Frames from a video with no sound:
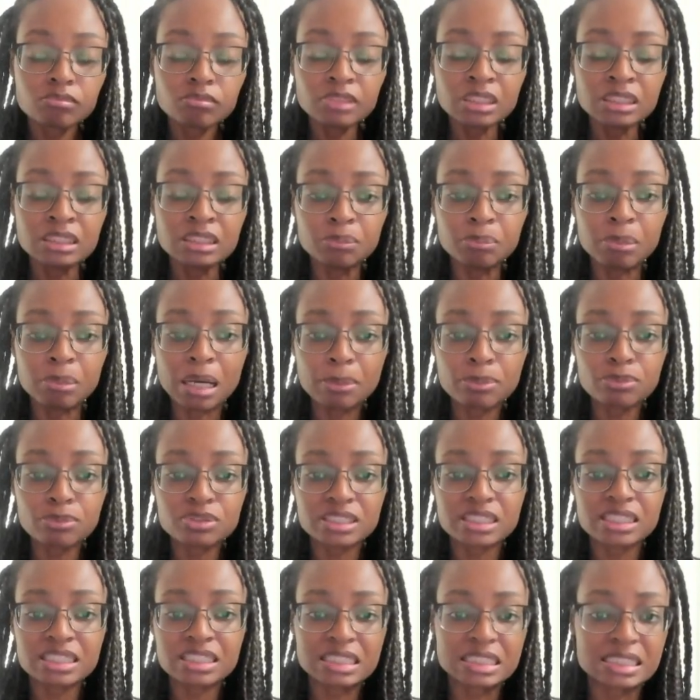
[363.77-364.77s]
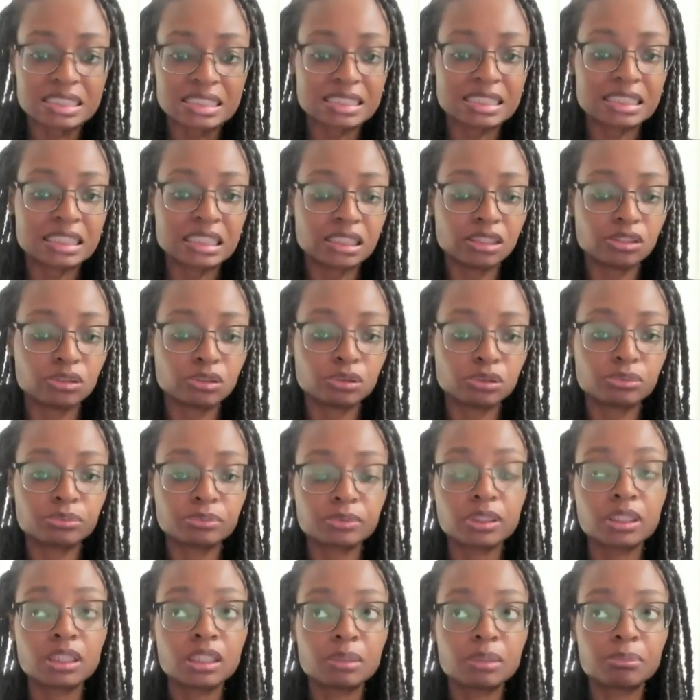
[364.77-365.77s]
The Bible says in Ezekiel,
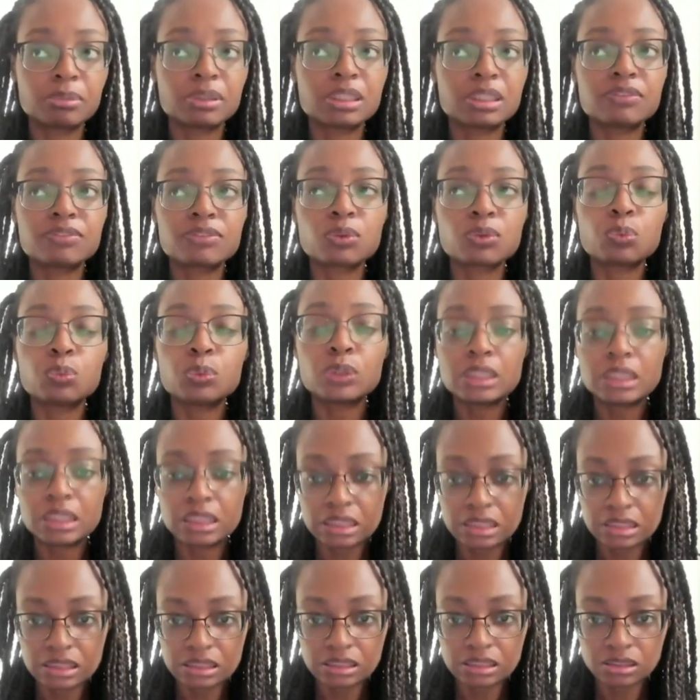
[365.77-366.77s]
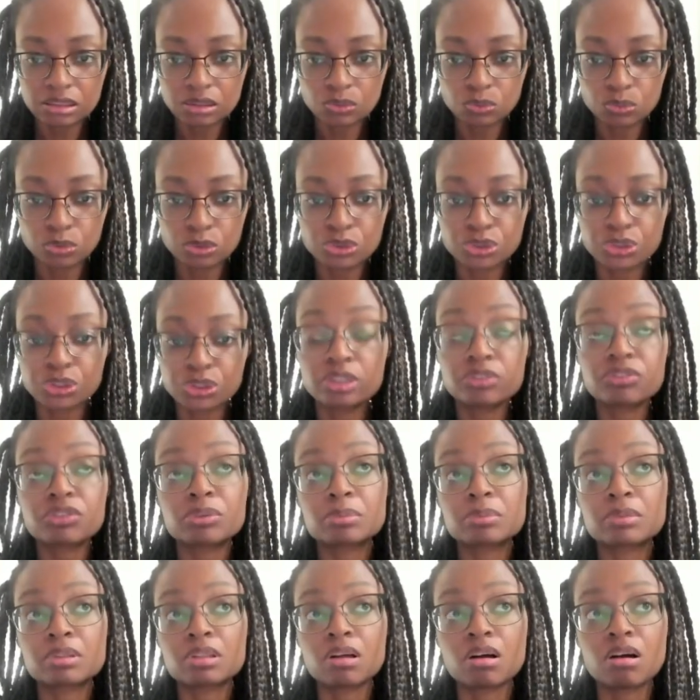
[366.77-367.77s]
but if the wicked will turn
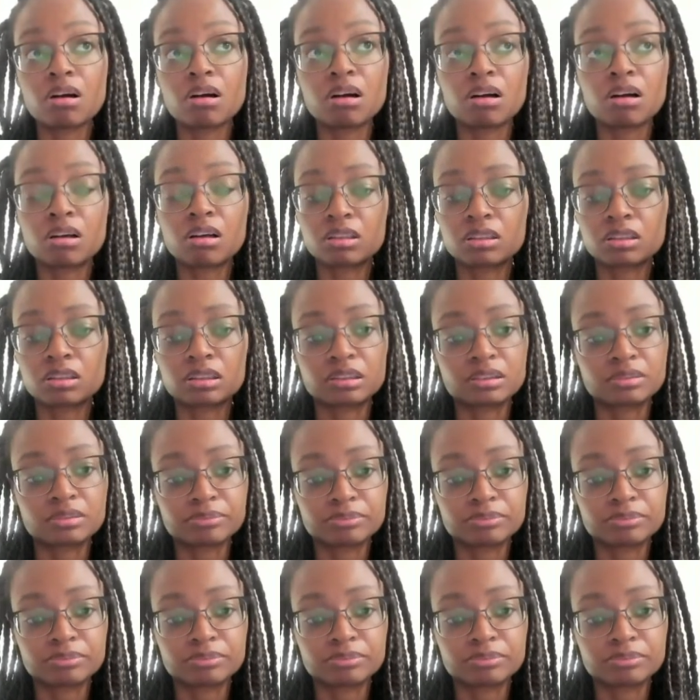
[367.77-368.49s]
from all